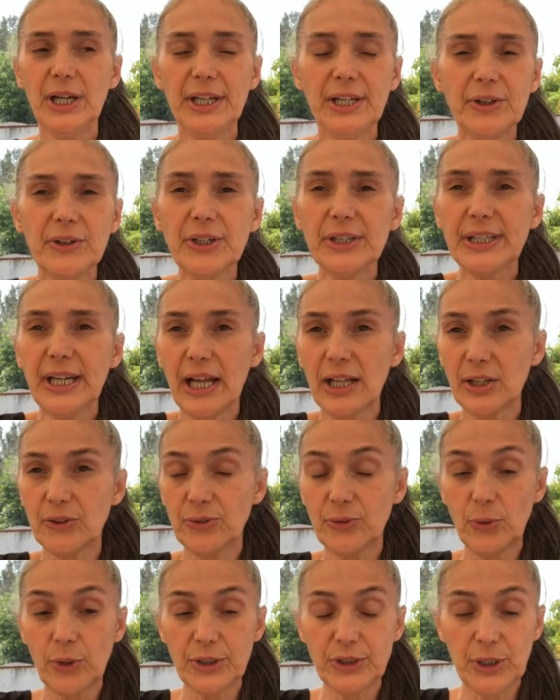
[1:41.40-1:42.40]
here in
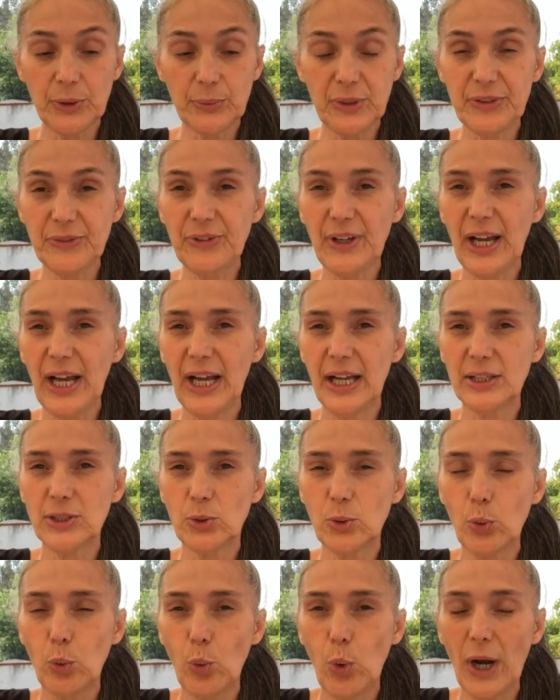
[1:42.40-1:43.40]
California, we've had
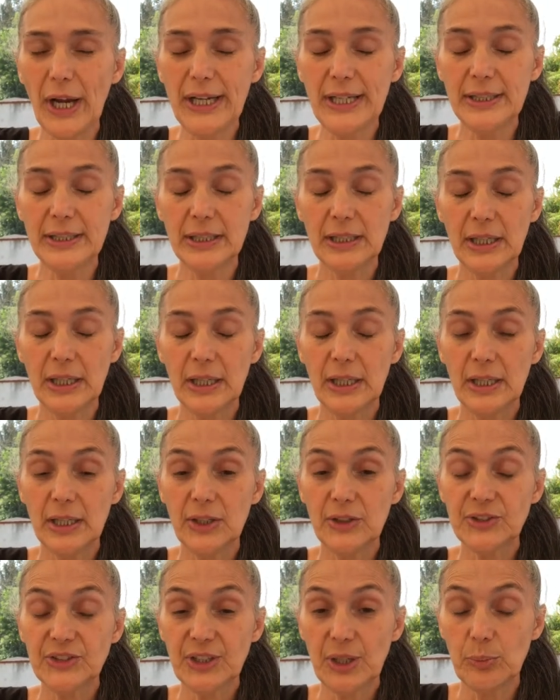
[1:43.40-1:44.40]
quite
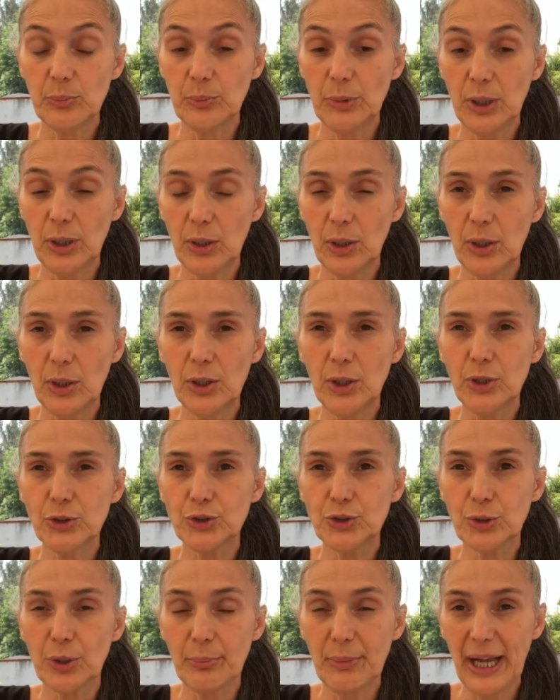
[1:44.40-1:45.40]
some
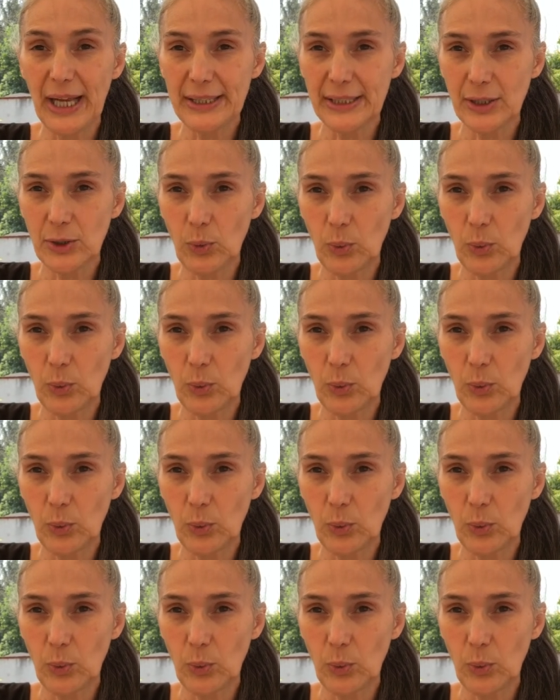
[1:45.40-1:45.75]
dramatic